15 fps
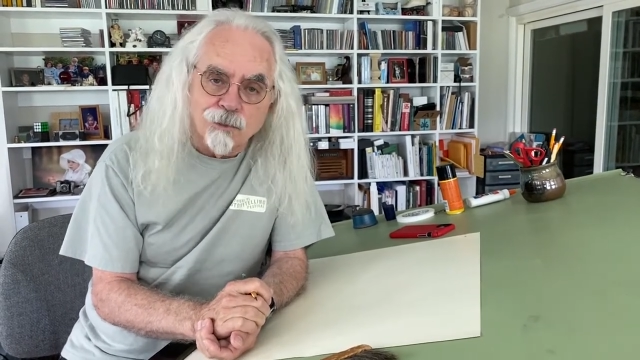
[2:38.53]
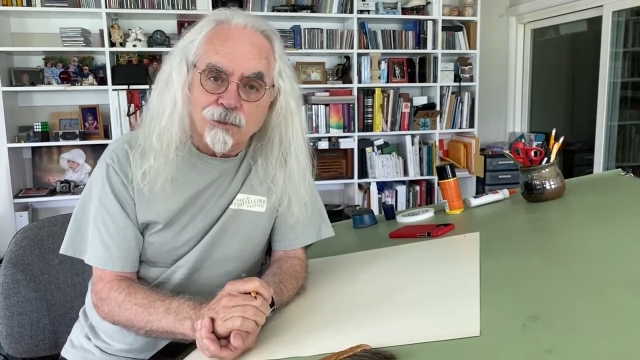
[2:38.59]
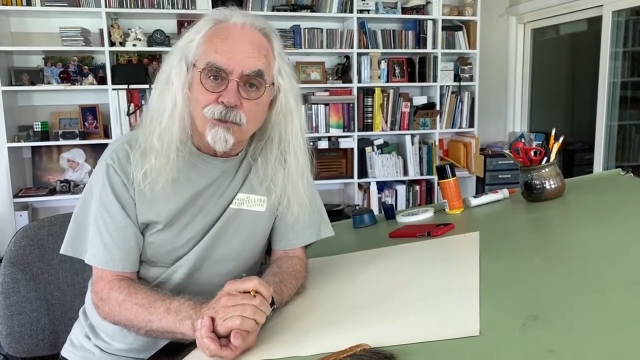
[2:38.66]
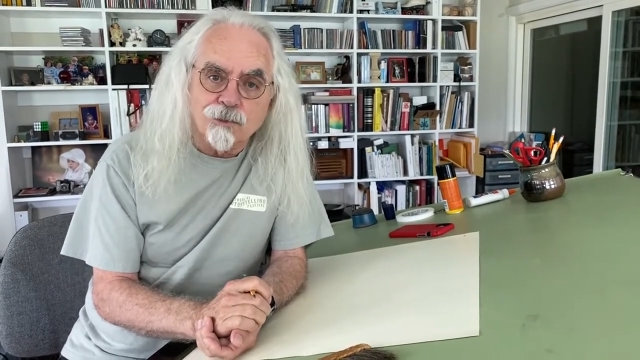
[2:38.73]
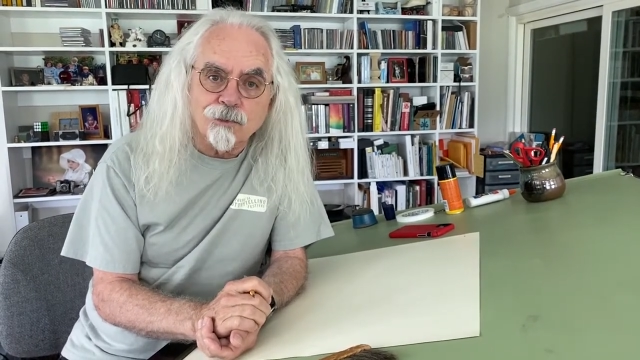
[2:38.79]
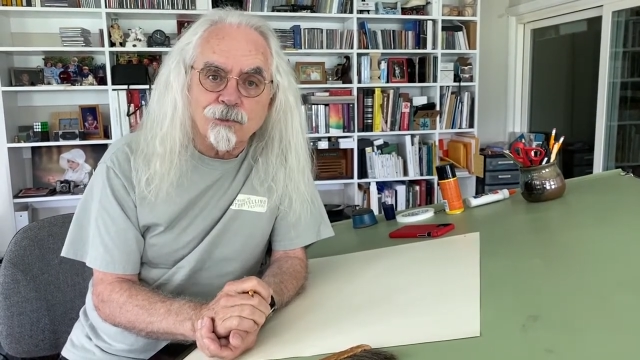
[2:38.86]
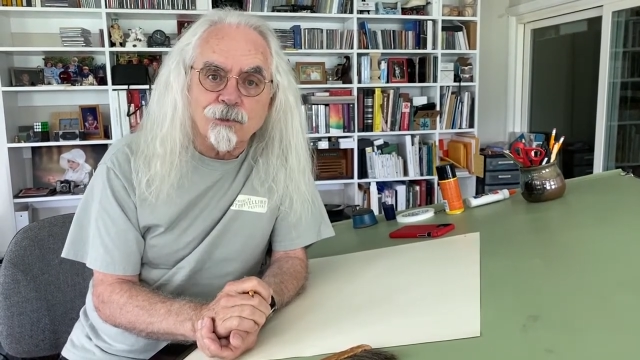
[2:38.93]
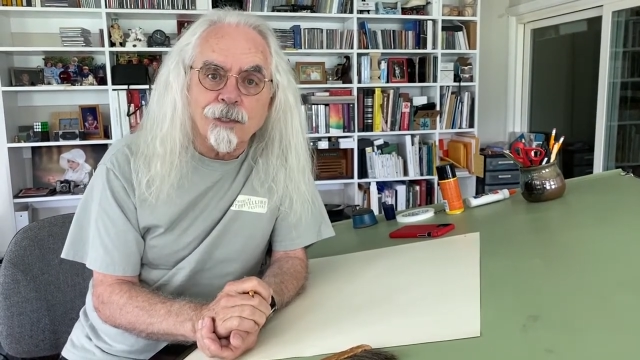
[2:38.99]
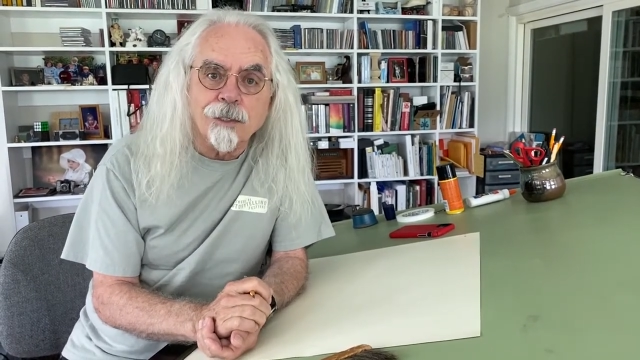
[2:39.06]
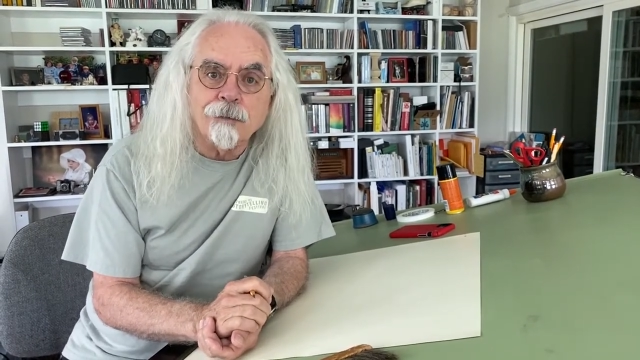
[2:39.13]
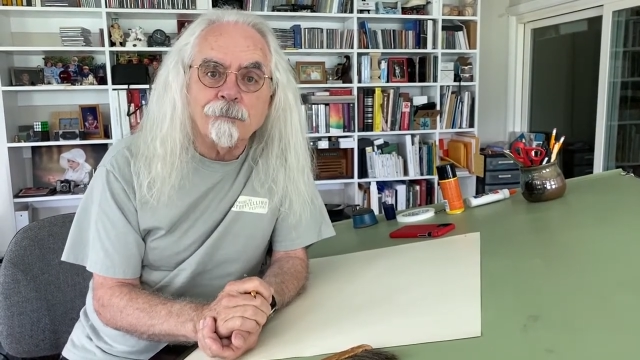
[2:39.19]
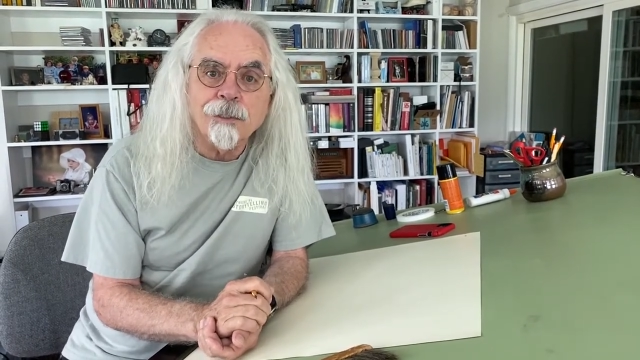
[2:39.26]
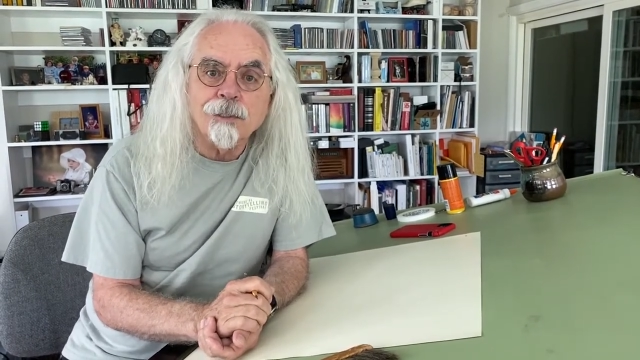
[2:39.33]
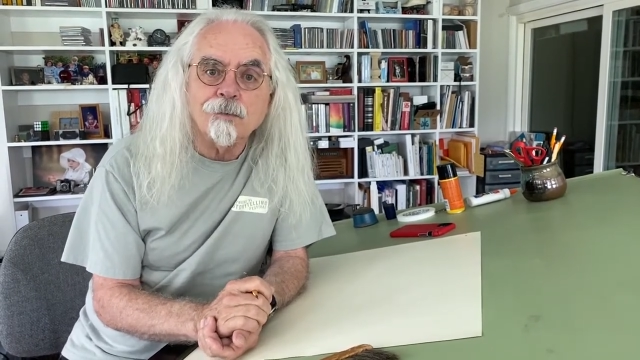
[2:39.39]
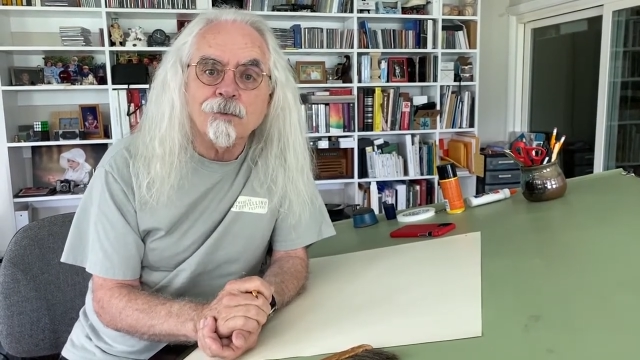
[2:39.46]
Sure, how
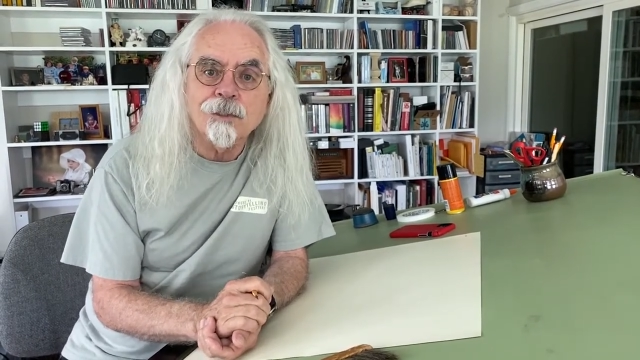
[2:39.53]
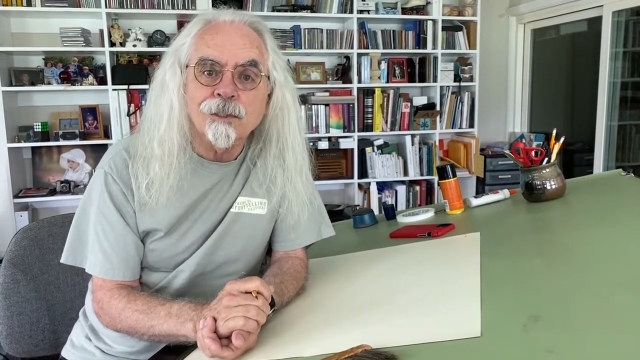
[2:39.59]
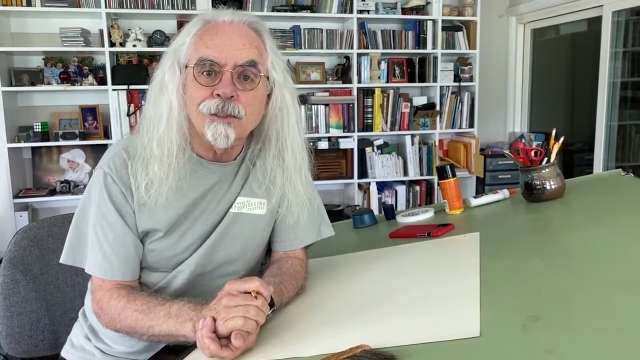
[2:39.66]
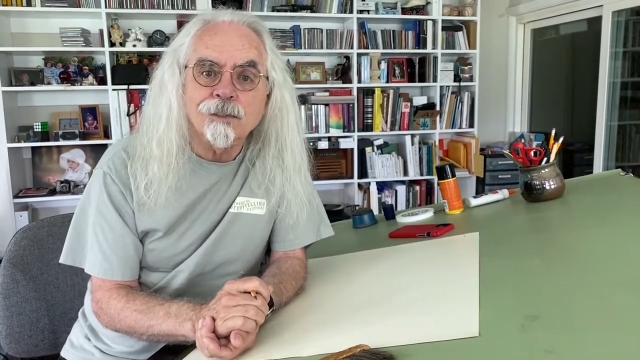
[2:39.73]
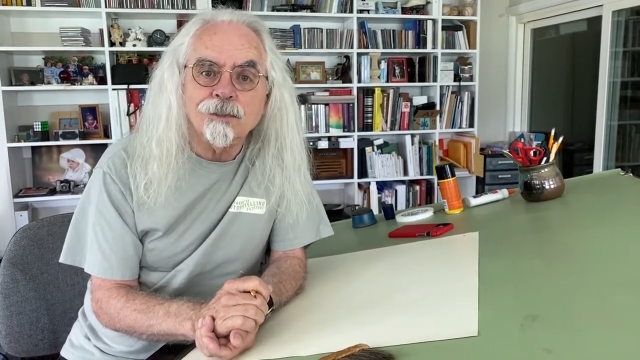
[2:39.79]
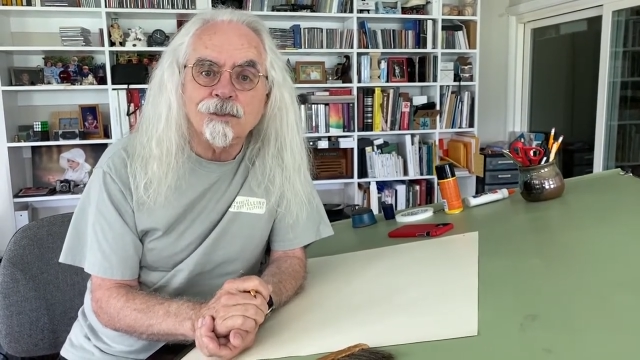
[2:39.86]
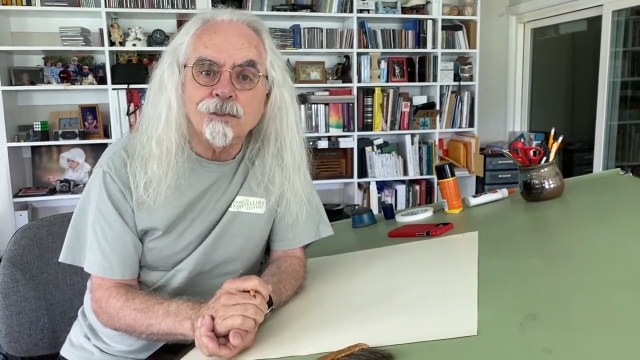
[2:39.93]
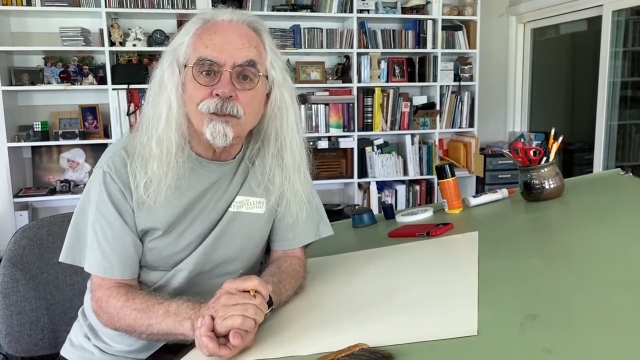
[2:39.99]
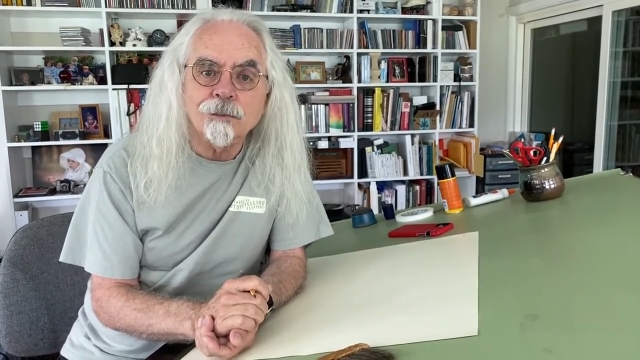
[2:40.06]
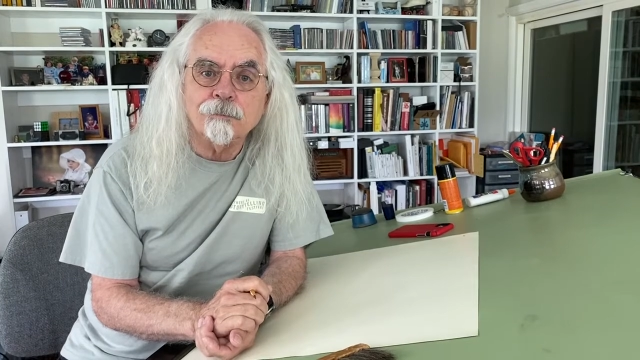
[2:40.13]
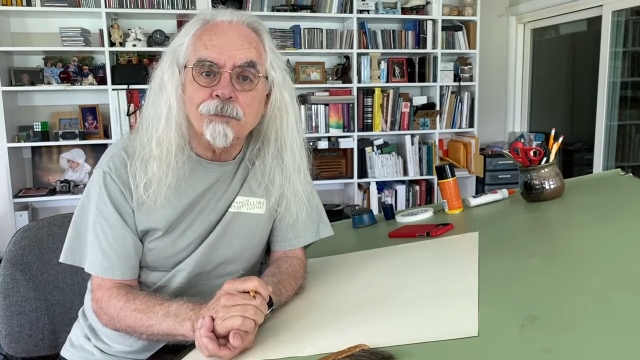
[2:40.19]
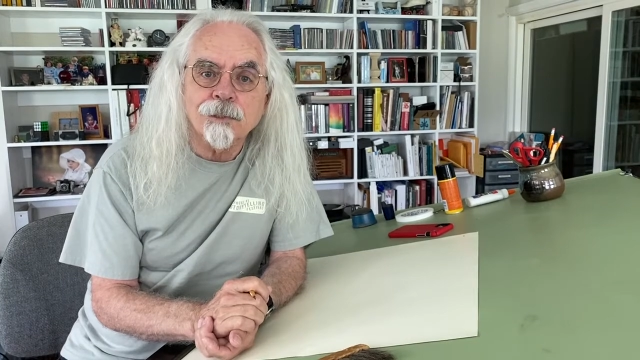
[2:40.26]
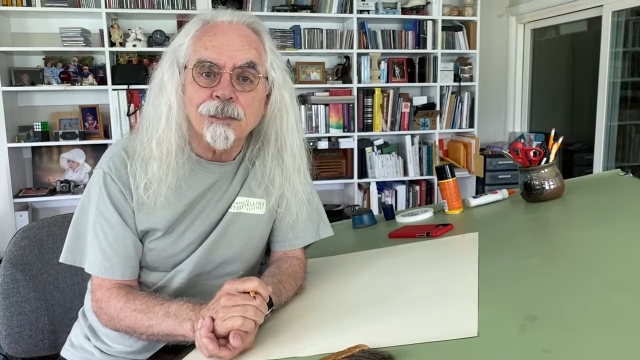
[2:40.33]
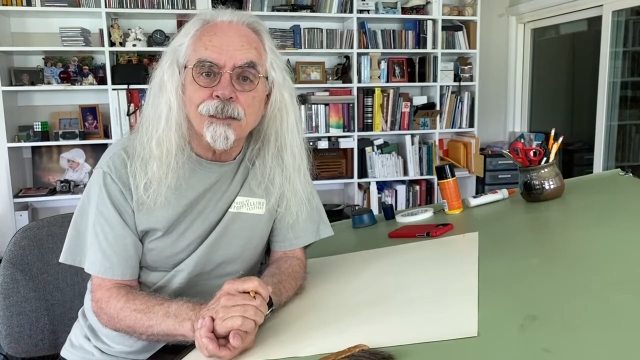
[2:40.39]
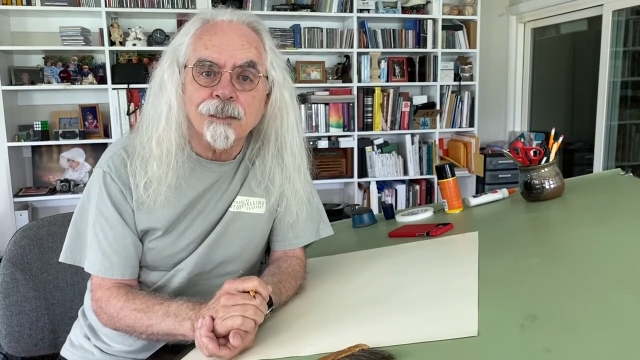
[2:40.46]
many would he should he
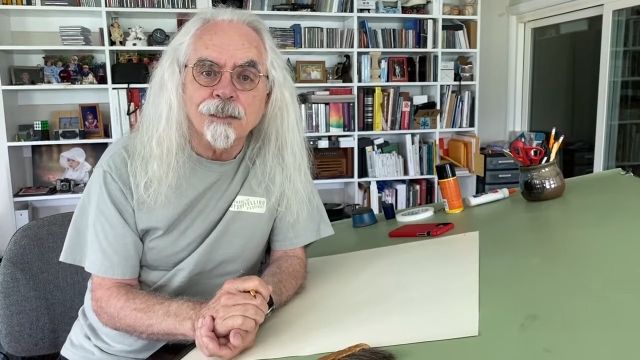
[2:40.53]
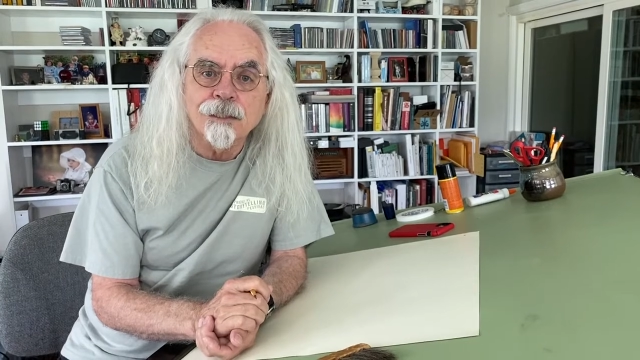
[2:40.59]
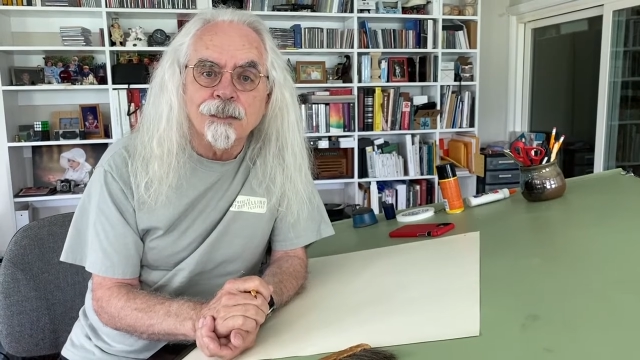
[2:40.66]
bring?